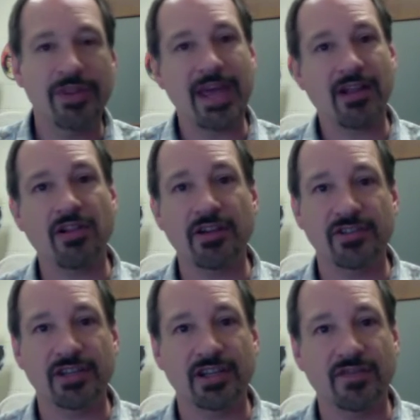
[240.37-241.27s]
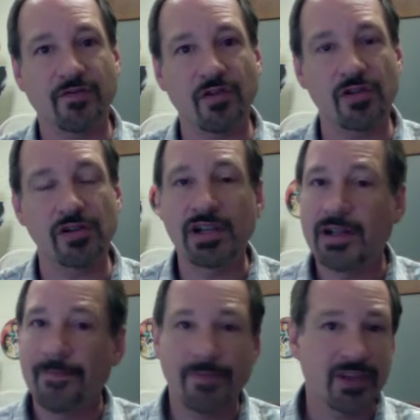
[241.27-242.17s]
When that closet gets full,
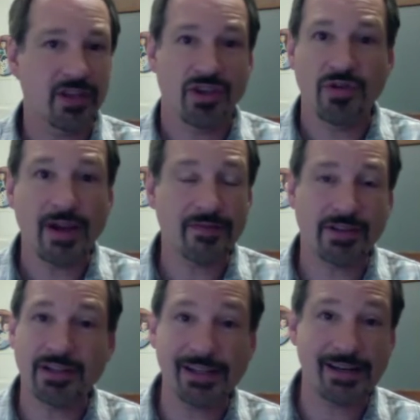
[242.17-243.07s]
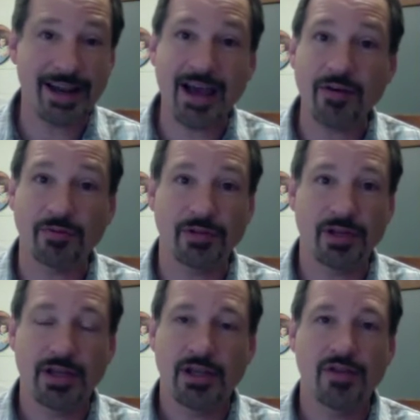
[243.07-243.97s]
you have to clean it out.
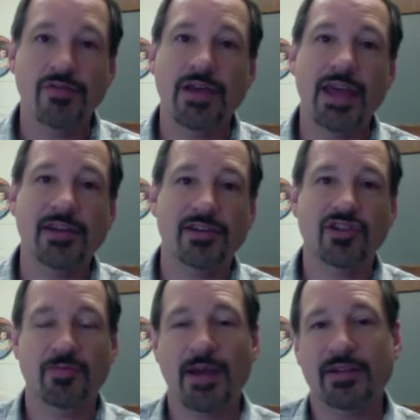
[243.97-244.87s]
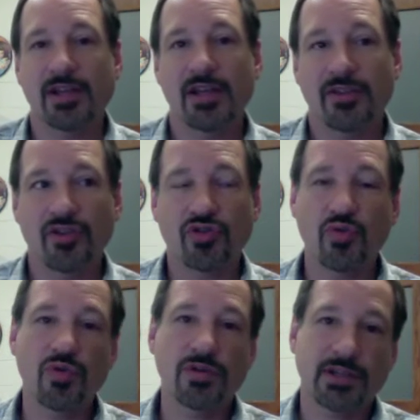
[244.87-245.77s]
You can't expect the
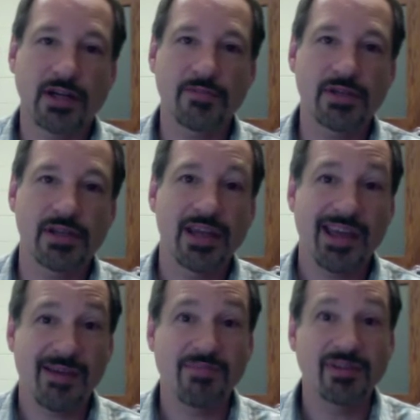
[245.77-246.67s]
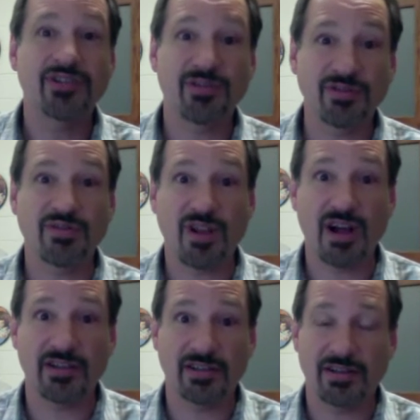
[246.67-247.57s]
school to come in and build you a new
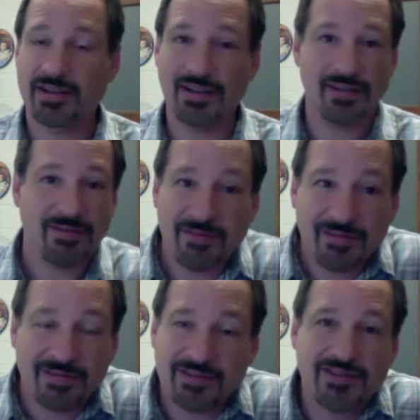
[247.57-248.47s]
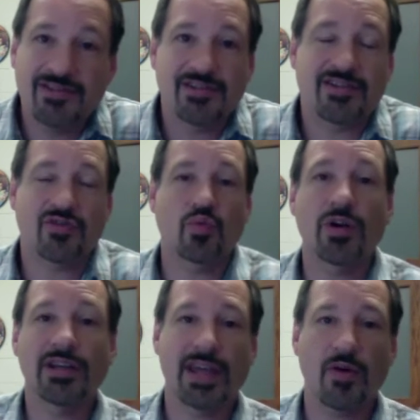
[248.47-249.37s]
closet. It just doesn't
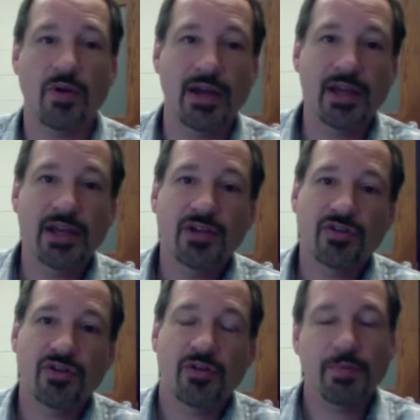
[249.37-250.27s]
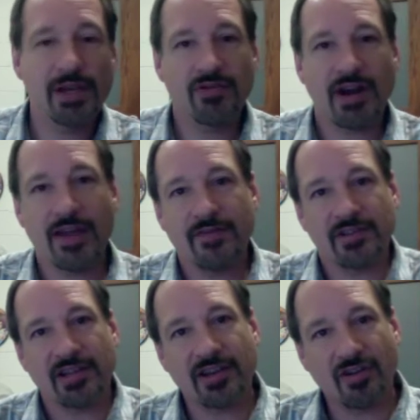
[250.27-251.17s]
work that way. So your P drive
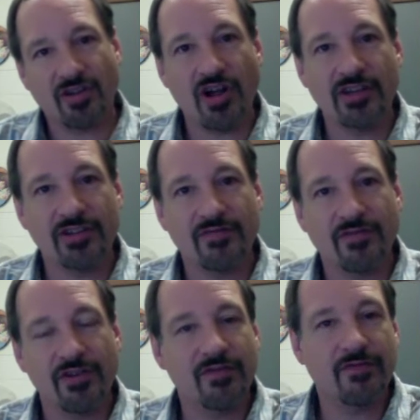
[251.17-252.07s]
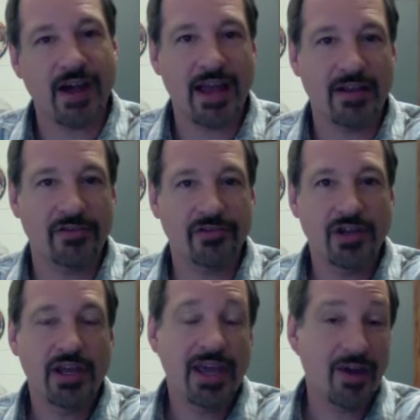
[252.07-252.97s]
is like your closet for your files.
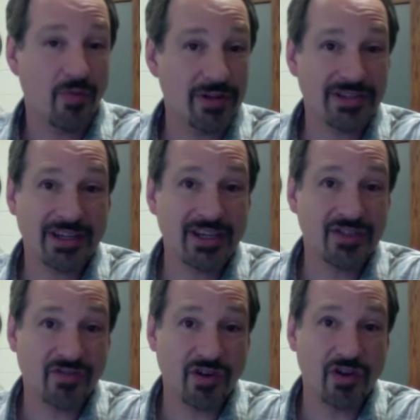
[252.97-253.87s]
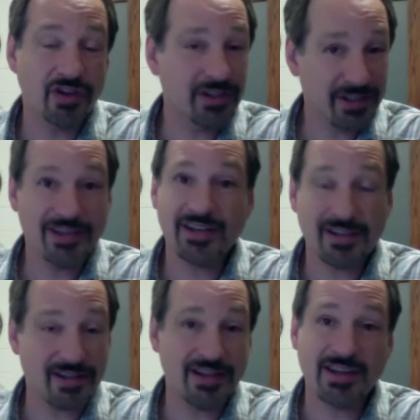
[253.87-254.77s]
And once it gets full, you
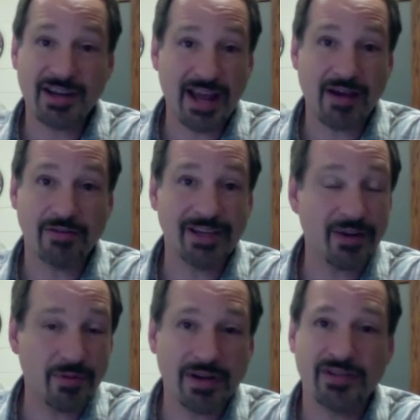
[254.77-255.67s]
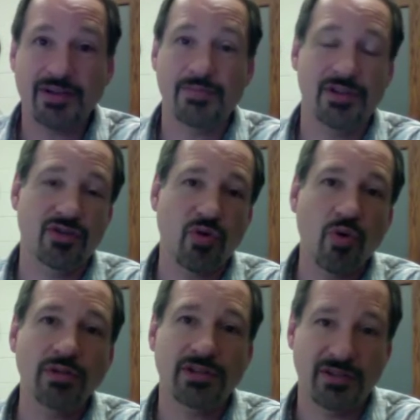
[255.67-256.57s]
need to clean it out. Get rid of some of this
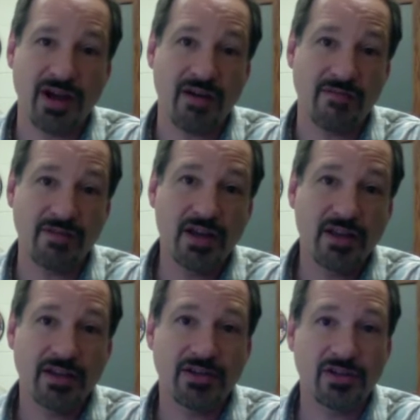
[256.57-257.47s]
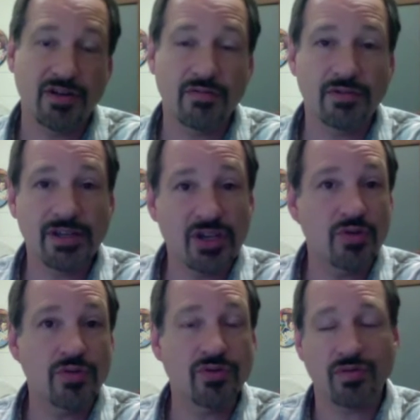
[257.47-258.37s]
old stuff that you don't
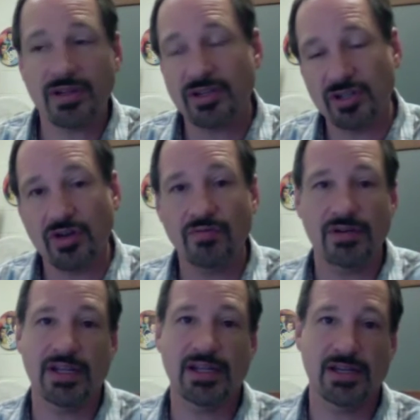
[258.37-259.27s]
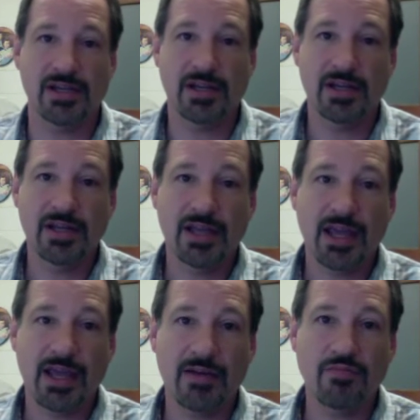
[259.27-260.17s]
use or that you don't need,
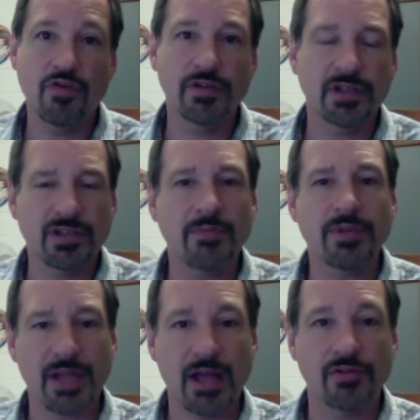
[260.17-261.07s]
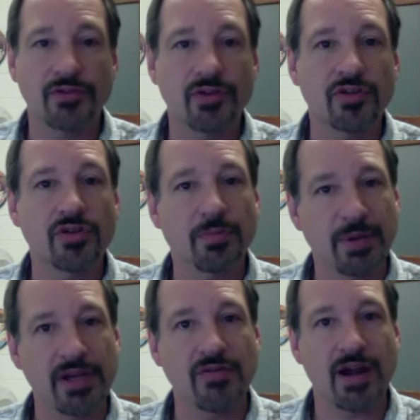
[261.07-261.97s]
and move it to something else so that your
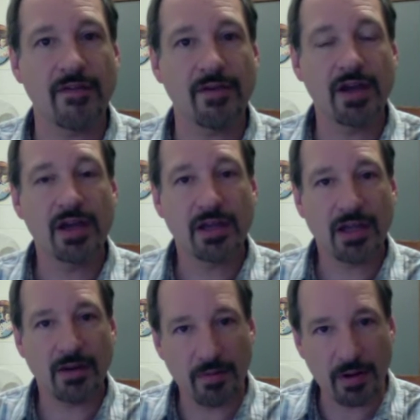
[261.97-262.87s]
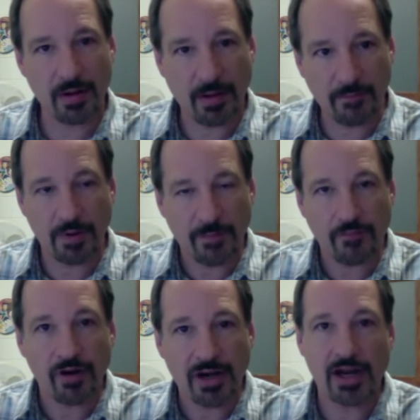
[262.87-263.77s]
P drive can be
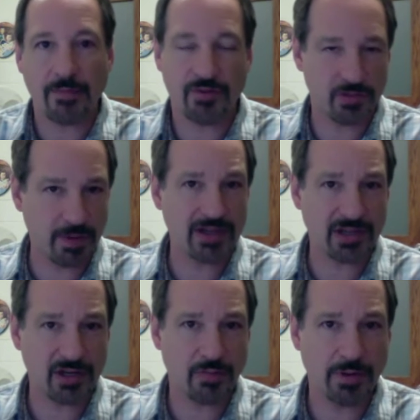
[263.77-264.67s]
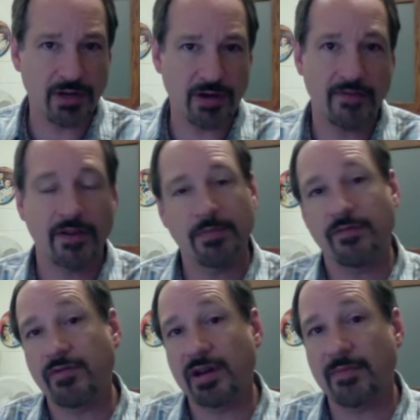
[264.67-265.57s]
freed up. Space on your P drive can be
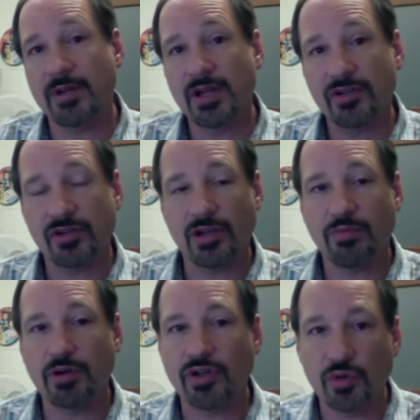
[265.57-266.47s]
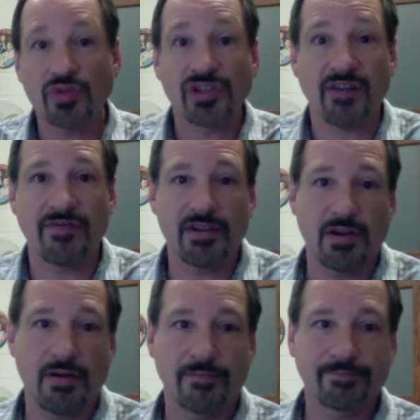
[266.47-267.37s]
freed up so you can put new stuff in
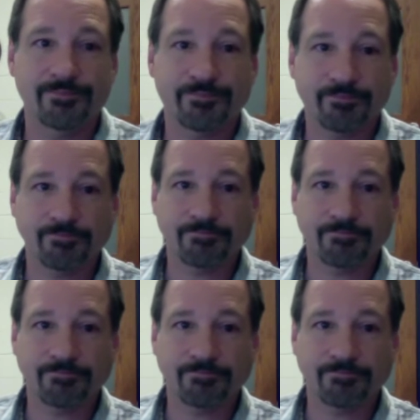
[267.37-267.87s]
there.